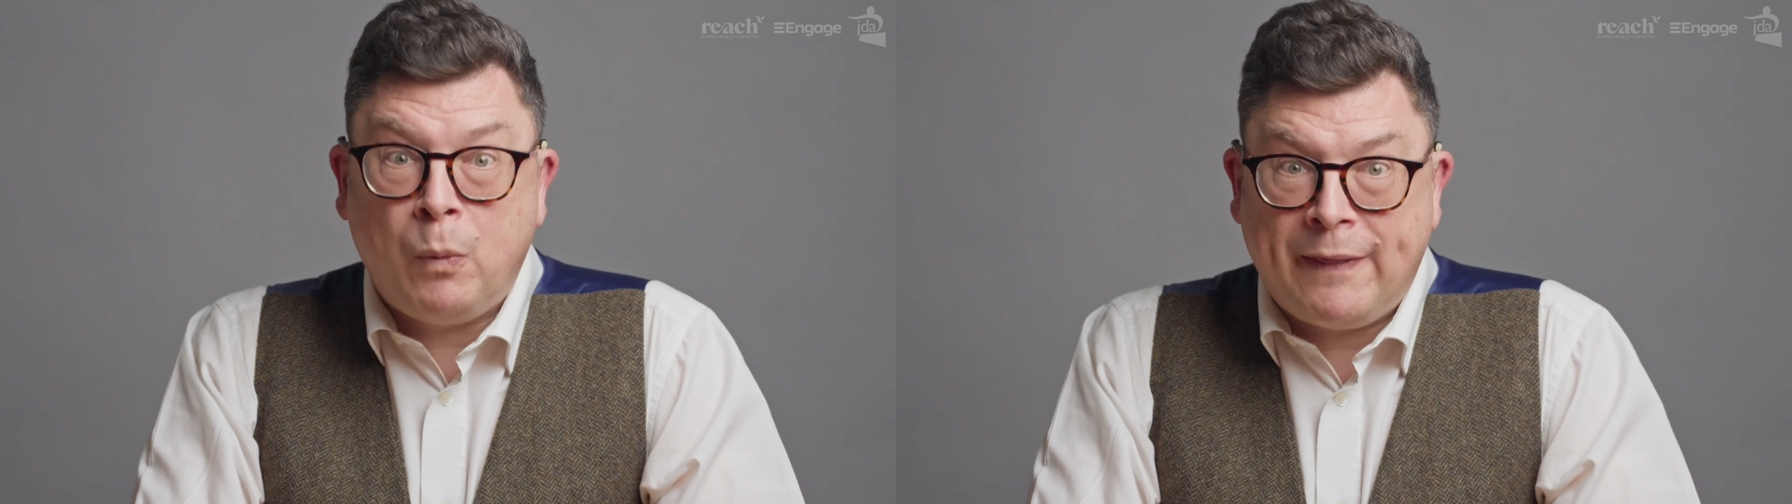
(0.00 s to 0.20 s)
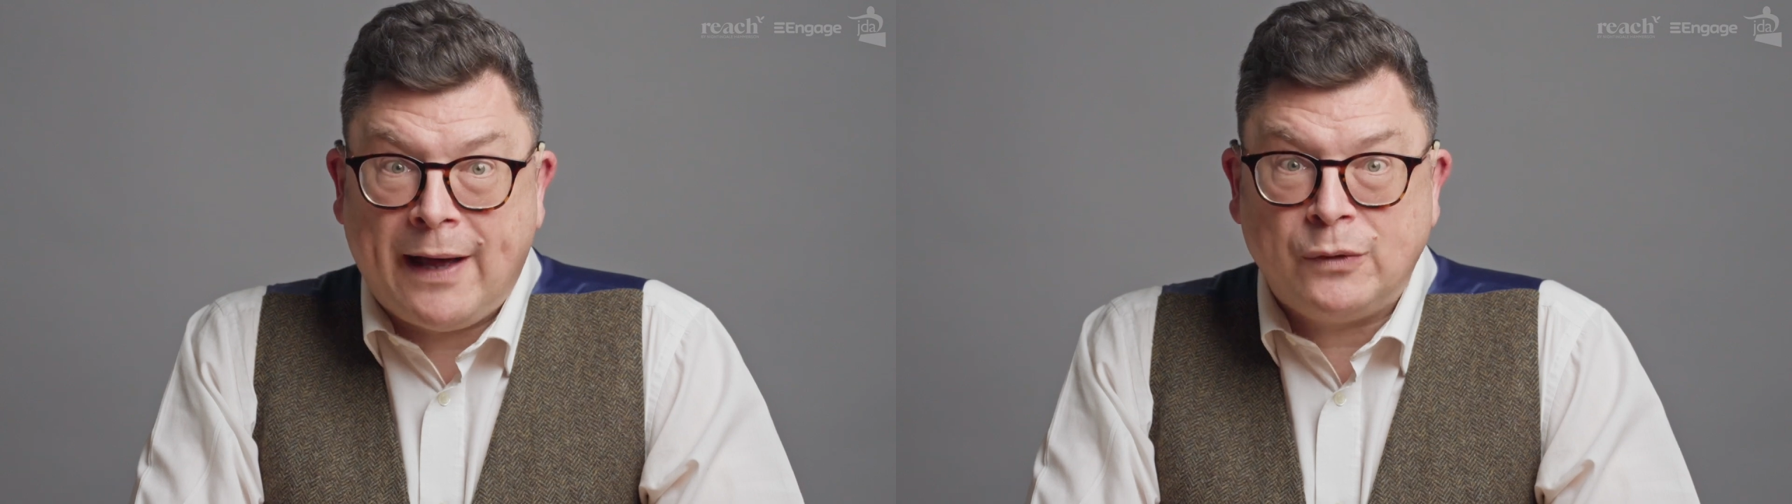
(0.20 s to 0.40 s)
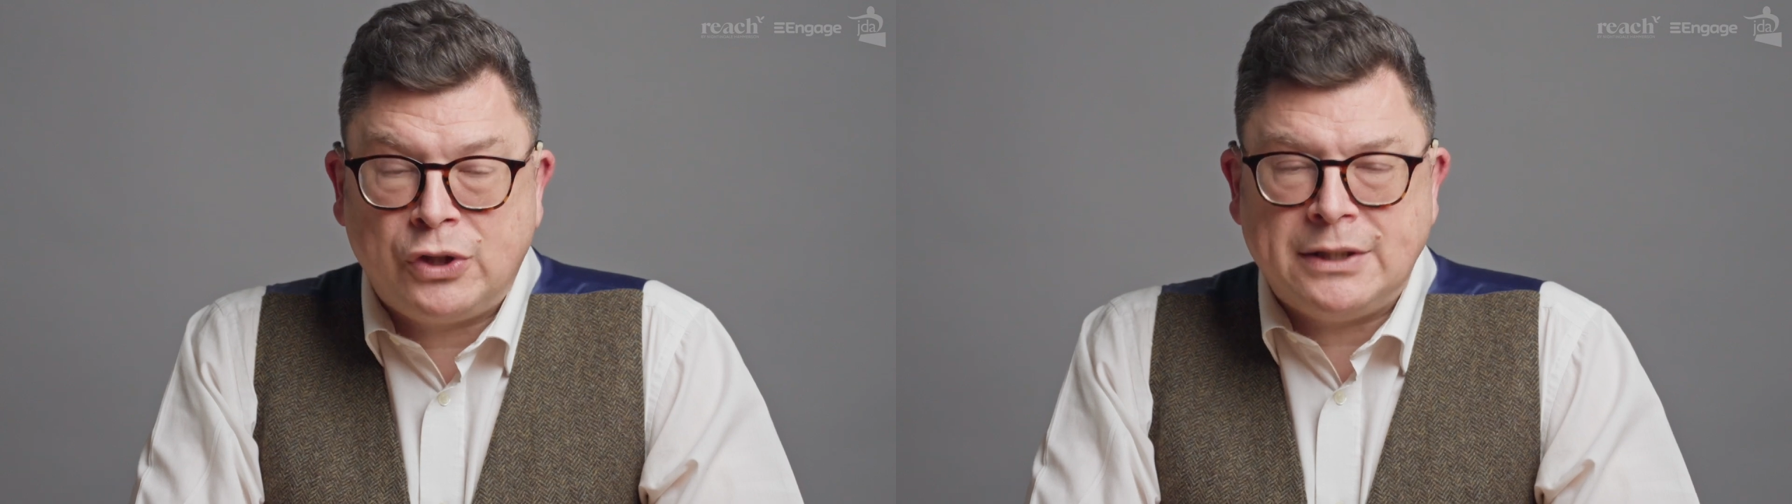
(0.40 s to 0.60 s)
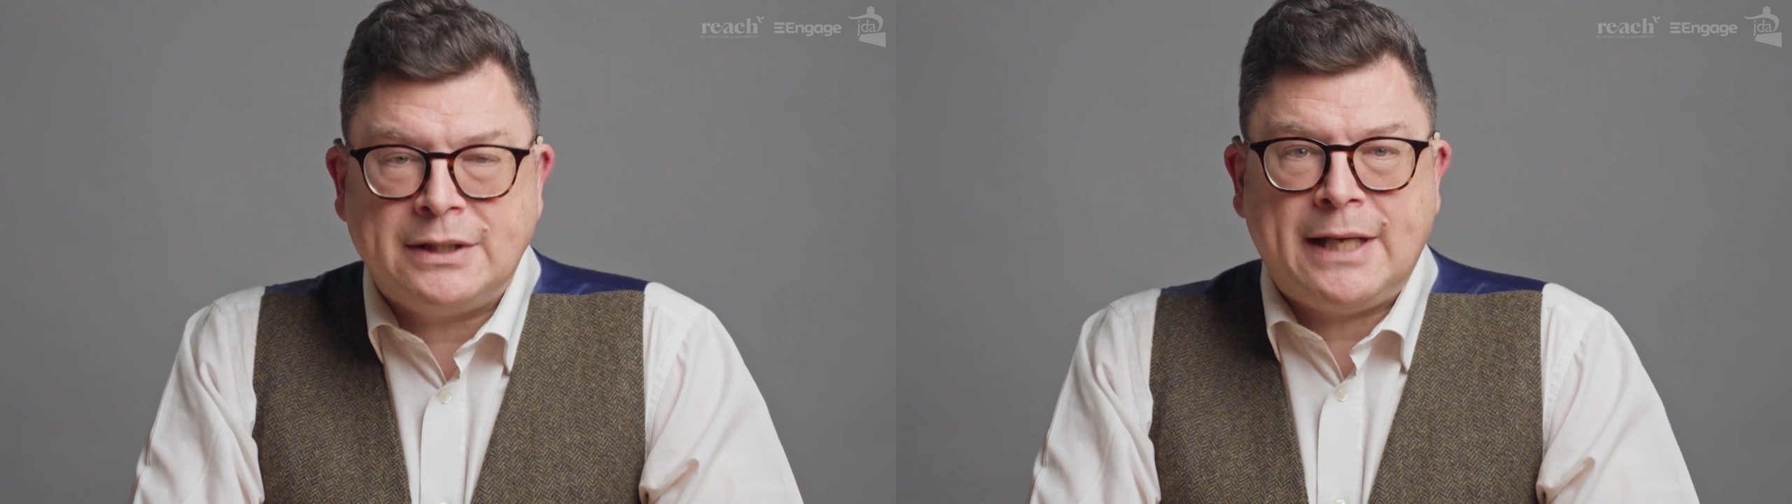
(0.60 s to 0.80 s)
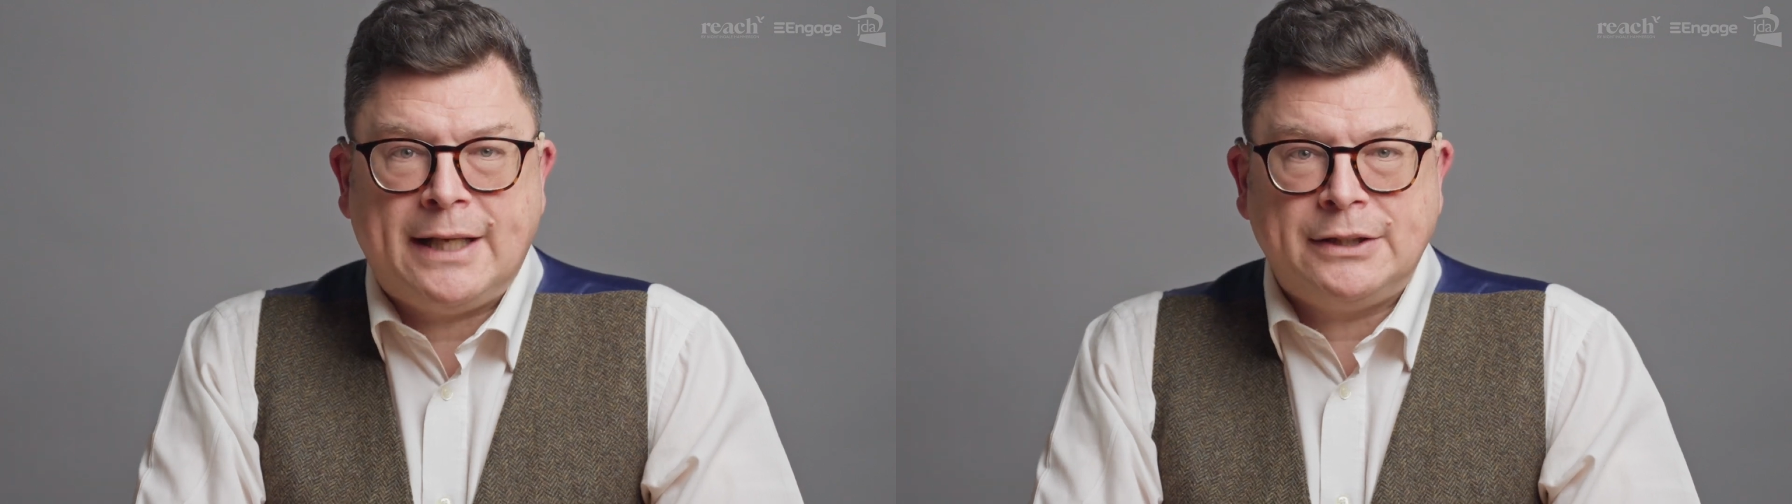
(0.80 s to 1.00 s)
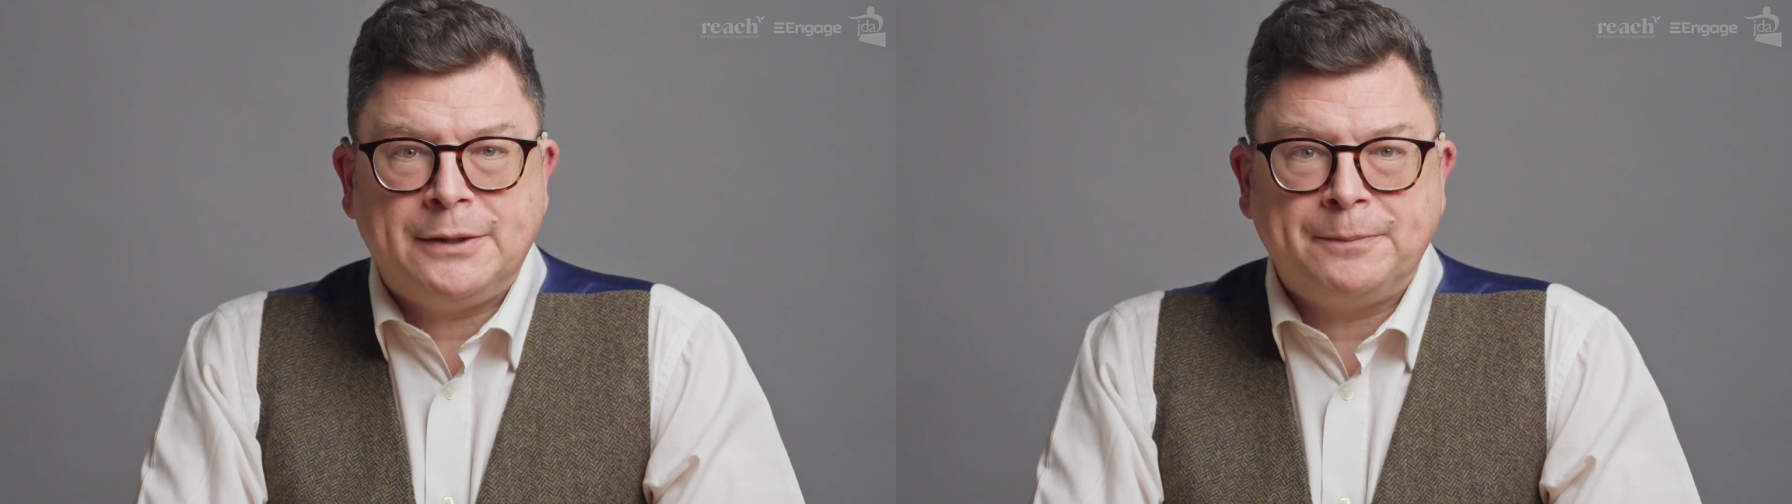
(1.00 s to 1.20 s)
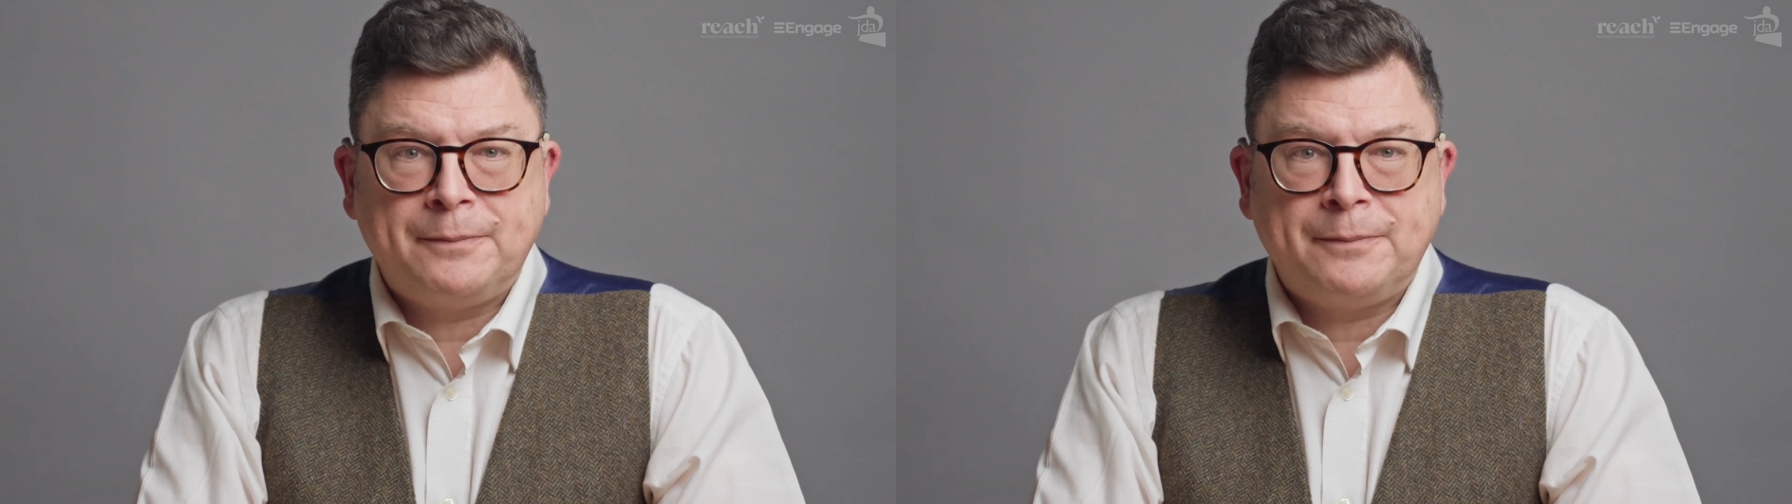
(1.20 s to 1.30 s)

without consent.